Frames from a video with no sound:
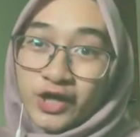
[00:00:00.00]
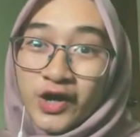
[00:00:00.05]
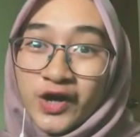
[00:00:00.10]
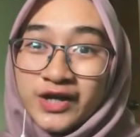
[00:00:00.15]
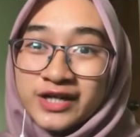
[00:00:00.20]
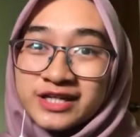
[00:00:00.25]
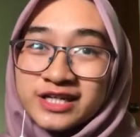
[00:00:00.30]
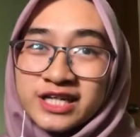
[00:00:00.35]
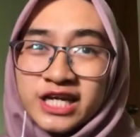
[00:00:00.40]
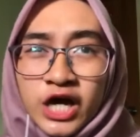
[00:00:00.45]

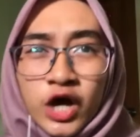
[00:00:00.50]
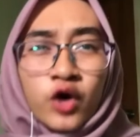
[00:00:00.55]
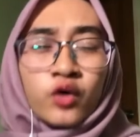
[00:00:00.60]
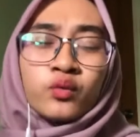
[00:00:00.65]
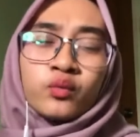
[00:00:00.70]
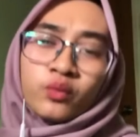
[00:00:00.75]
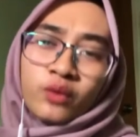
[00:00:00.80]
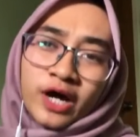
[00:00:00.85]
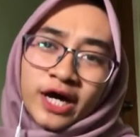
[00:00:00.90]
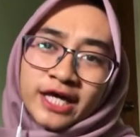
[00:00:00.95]
on,
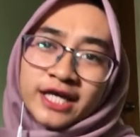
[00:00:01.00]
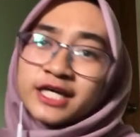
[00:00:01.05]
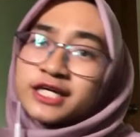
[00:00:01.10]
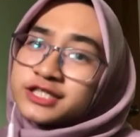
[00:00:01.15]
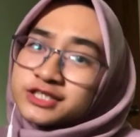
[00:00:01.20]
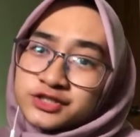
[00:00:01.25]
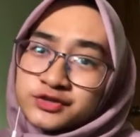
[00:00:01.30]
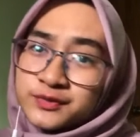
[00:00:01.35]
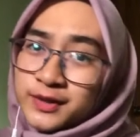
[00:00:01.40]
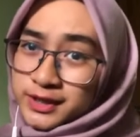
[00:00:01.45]
why
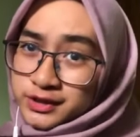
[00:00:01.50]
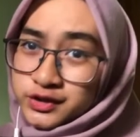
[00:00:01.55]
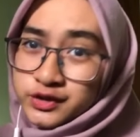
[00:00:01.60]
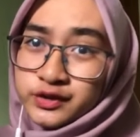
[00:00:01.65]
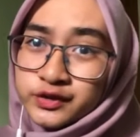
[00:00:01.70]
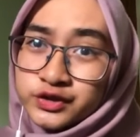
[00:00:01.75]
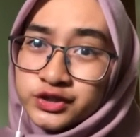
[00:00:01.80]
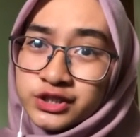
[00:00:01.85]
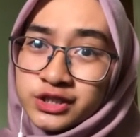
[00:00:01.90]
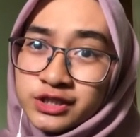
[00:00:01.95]
is
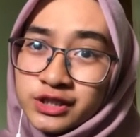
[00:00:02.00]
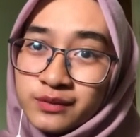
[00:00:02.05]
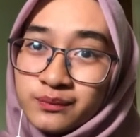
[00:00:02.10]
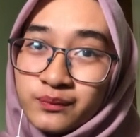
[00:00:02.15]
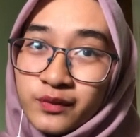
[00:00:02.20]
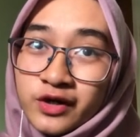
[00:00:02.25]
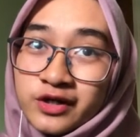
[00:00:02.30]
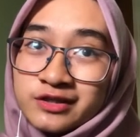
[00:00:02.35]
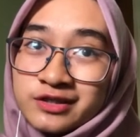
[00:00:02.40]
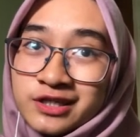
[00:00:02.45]
resolution
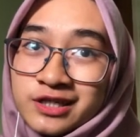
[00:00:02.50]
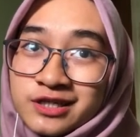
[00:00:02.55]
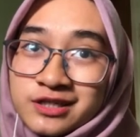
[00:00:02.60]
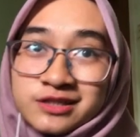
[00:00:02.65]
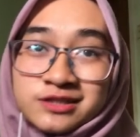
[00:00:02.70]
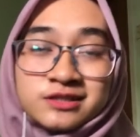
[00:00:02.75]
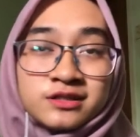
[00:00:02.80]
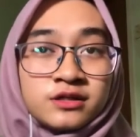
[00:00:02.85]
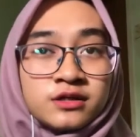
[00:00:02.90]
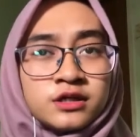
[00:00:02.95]
important?
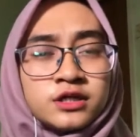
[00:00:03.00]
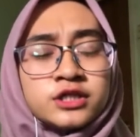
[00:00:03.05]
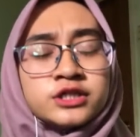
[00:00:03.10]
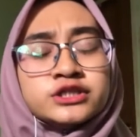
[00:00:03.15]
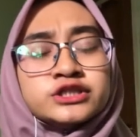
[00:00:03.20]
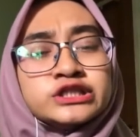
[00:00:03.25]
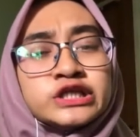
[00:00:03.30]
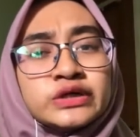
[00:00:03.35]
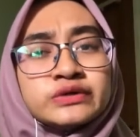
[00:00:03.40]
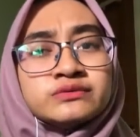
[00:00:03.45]

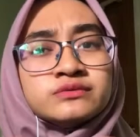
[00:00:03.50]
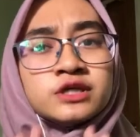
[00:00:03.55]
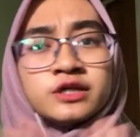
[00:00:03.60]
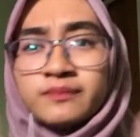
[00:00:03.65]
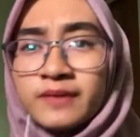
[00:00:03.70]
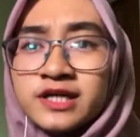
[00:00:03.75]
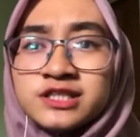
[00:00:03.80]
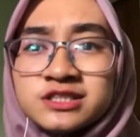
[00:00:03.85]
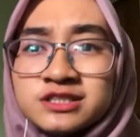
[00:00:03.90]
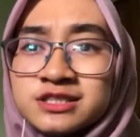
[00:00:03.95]
So
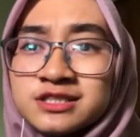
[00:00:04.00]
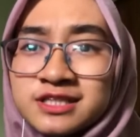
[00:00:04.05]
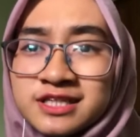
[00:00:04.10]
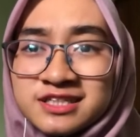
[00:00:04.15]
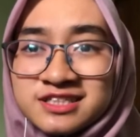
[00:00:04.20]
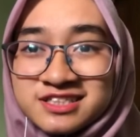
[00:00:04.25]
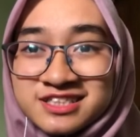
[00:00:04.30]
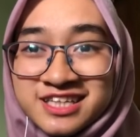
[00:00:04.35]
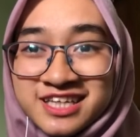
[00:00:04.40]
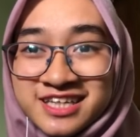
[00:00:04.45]
imagine
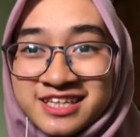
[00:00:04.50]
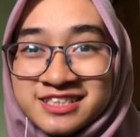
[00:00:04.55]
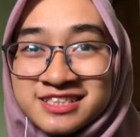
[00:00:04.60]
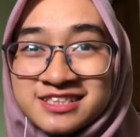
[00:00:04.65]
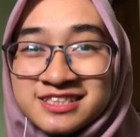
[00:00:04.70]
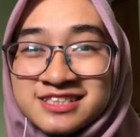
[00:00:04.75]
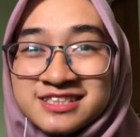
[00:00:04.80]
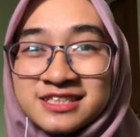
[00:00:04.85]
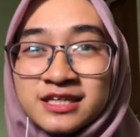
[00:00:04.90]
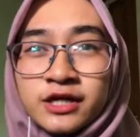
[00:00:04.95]
this,
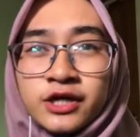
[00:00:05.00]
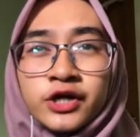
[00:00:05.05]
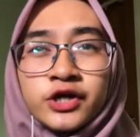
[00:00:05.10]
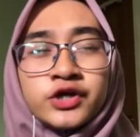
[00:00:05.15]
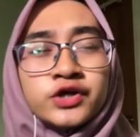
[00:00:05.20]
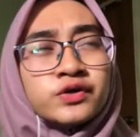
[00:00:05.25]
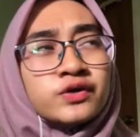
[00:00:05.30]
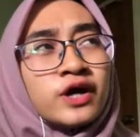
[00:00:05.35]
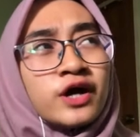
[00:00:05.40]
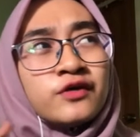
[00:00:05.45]
kids.
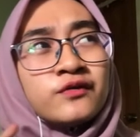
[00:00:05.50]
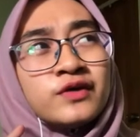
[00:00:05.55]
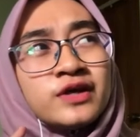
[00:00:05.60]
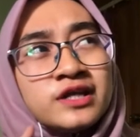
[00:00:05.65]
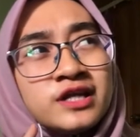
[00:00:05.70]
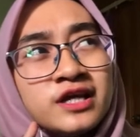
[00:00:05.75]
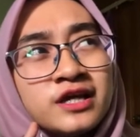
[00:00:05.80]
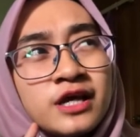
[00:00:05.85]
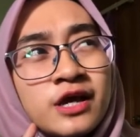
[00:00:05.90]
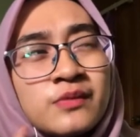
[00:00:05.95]
You are
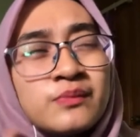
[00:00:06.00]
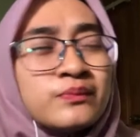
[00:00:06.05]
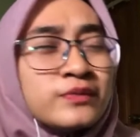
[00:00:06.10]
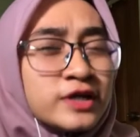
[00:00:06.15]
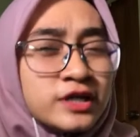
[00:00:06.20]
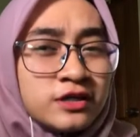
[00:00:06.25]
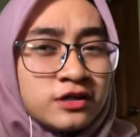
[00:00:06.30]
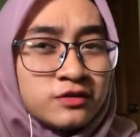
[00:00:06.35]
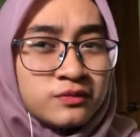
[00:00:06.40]
reading a murder